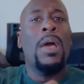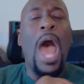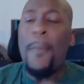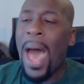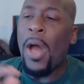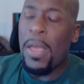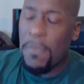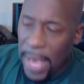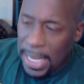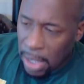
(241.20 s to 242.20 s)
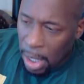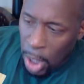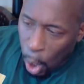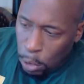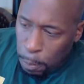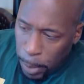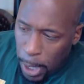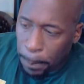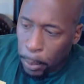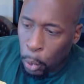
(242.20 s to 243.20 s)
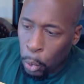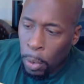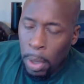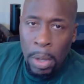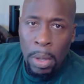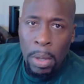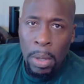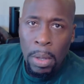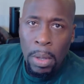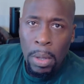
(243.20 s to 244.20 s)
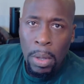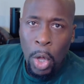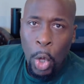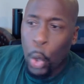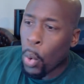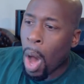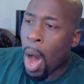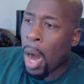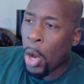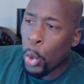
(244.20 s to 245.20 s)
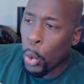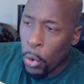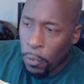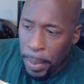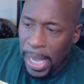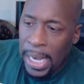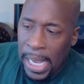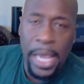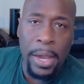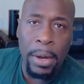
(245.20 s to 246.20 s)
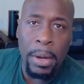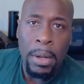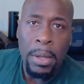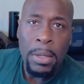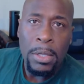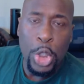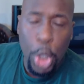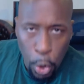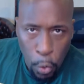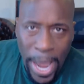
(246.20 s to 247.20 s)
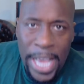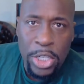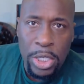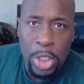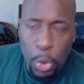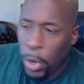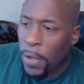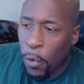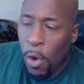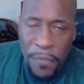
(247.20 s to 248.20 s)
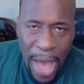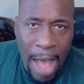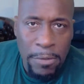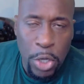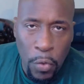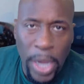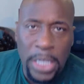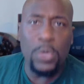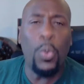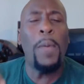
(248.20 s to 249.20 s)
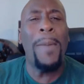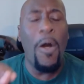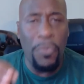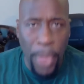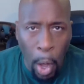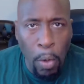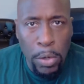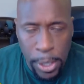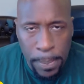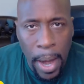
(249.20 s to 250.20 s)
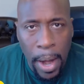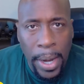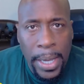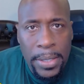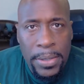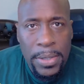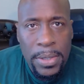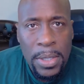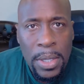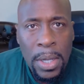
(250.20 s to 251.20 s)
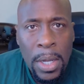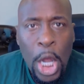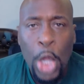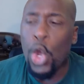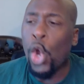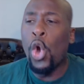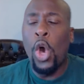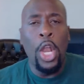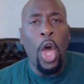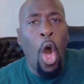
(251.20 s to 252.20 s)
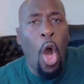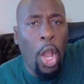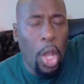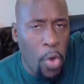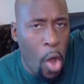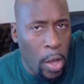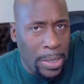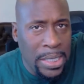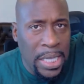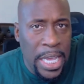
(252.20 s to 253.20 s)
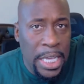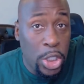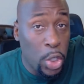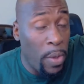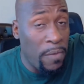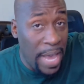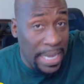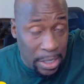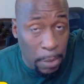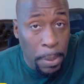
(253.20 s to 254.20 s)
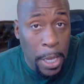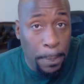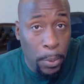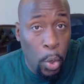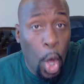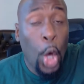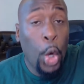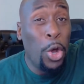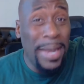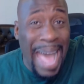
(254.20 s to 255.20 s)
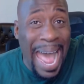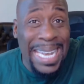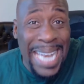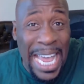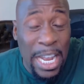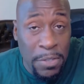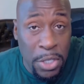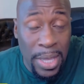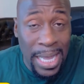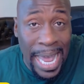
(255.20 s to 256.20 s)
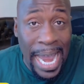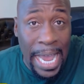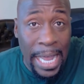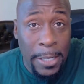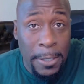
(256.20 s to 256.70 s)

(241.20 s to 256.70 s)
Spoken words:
How about invest in those people who've been here generations, 3, 4, 5 generations? What about those Americans? You're going all across seas to invest in people who are not native to the land.